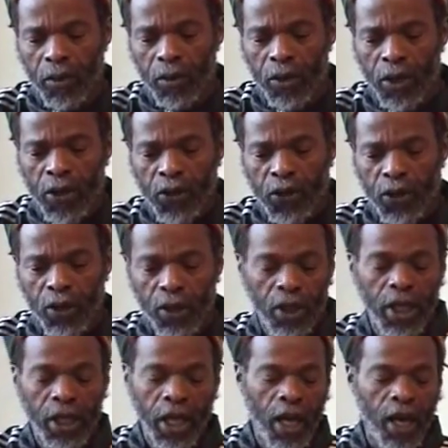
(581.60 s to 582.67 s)

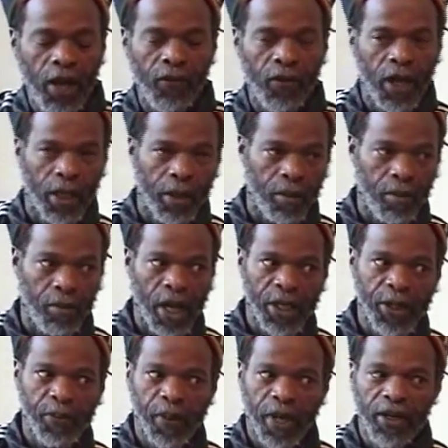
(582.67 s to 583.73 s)
you have like
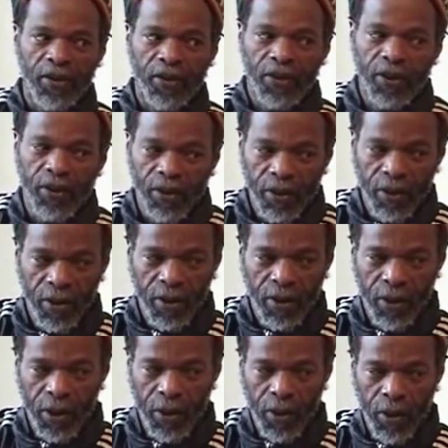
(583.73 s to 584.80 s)
MySpace,
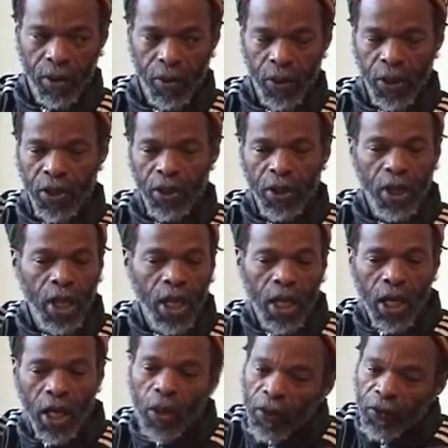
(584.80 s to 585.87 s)
which
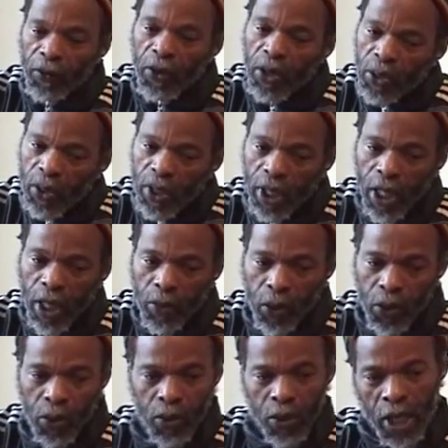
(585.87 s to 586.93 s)
at first when it came
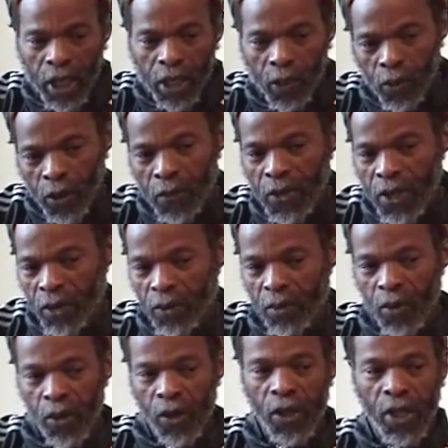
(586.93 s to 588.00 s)
out, it was like a website where
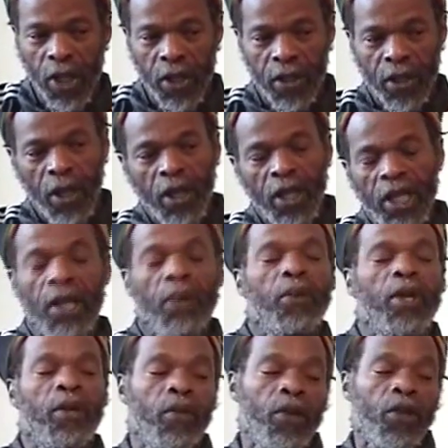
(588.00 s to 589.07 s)
musicians,
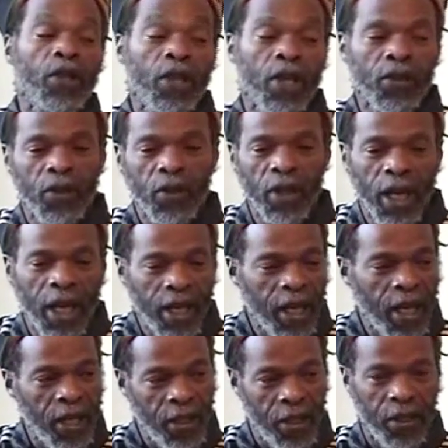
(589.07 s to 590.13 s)
independent musicians, could
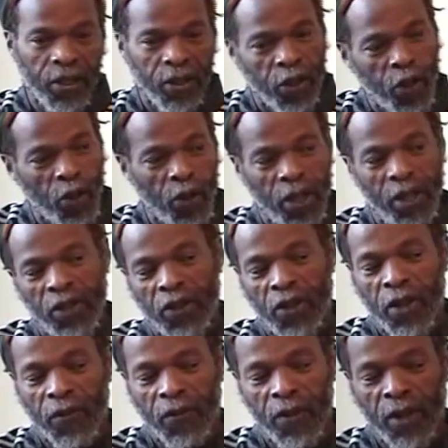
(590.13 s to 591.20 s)
show their
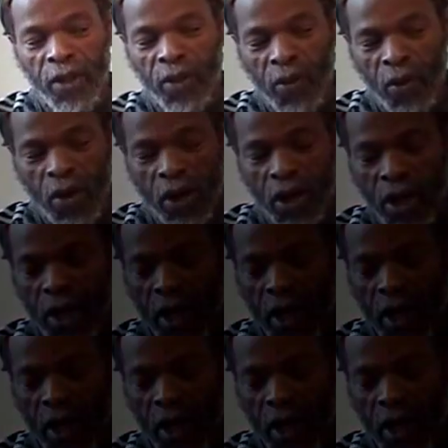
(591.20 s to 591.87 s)
stuff, you know, their work.